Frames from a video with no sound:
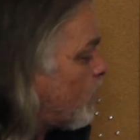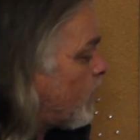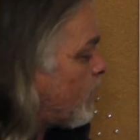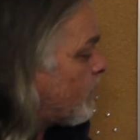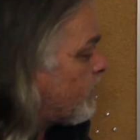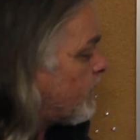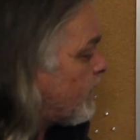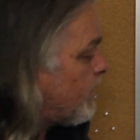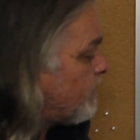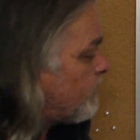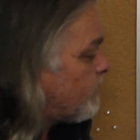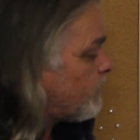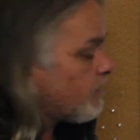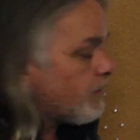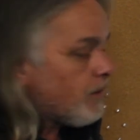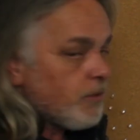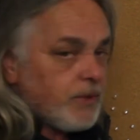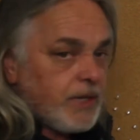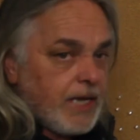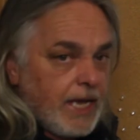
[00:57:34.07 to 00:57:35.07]
where these are
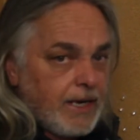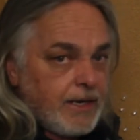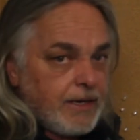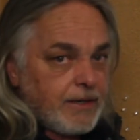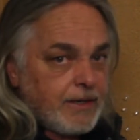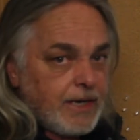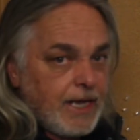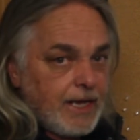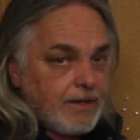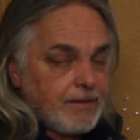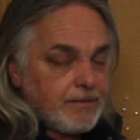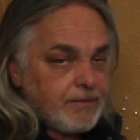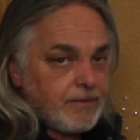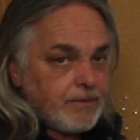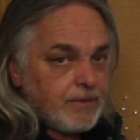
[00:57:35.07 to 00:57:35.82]
located at,